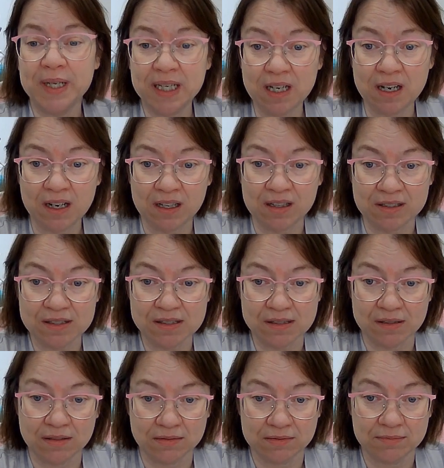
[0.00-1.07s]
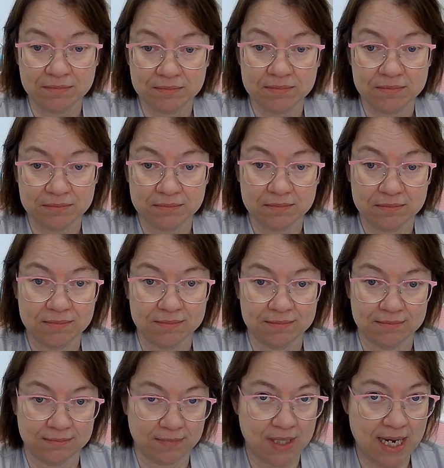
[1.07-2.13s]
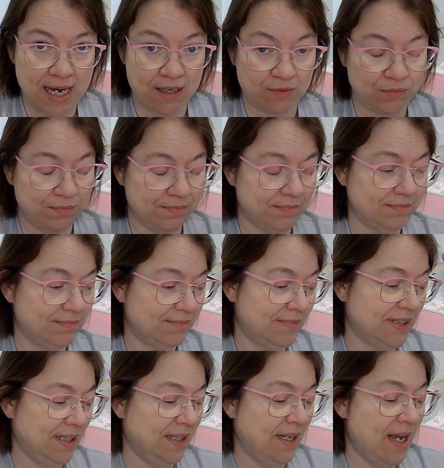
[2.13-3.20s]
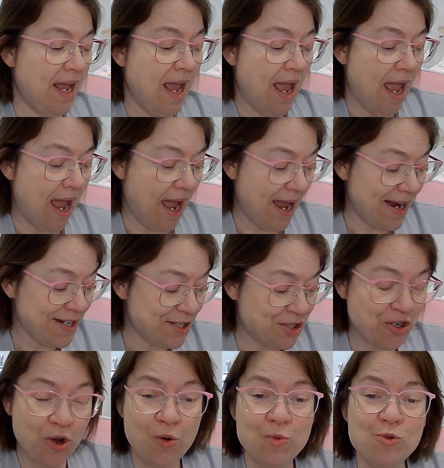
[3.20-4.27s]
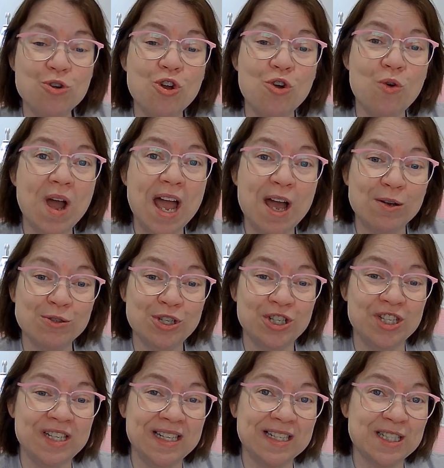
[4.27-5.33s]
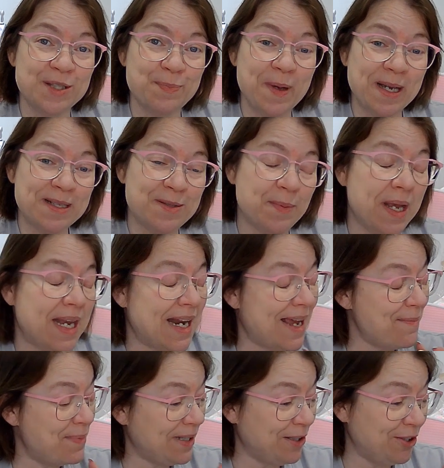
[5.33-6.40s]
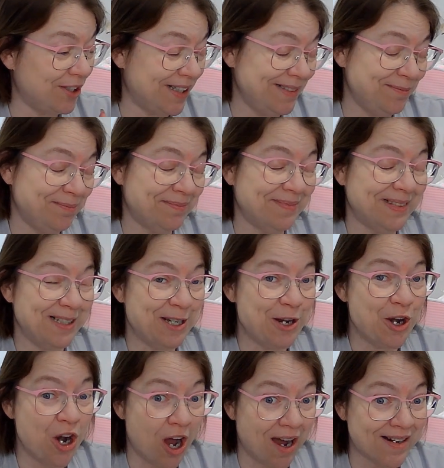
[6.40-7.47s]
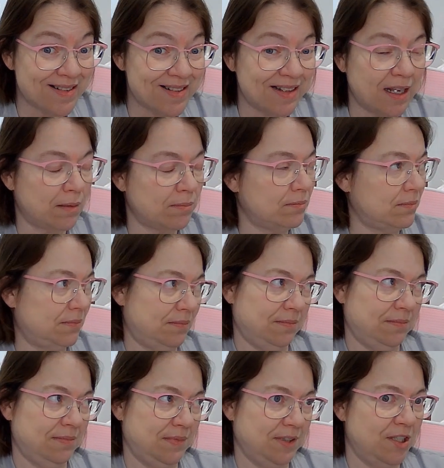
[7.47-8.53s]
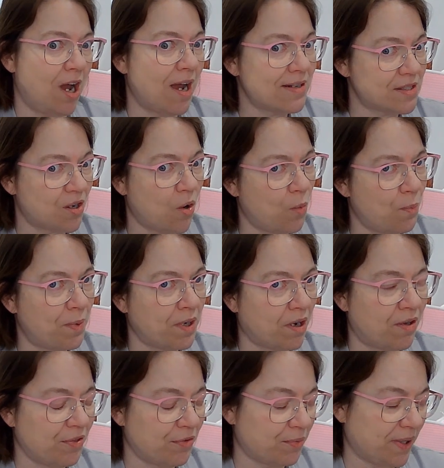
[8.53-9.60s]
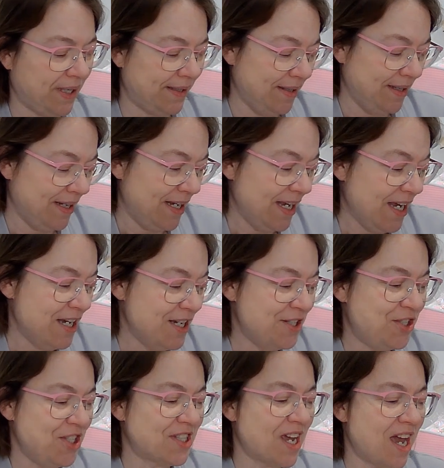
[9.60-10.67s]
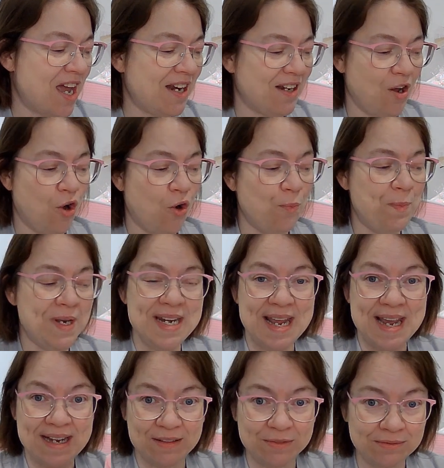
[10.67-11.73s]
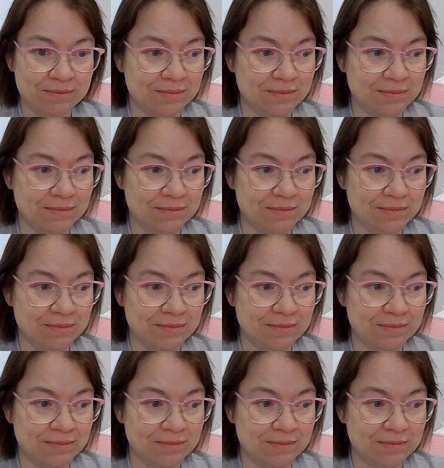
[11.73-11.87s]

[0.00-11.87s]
cards. Now, I don't know how she expects, and I've been good not to open all three. She's got open now,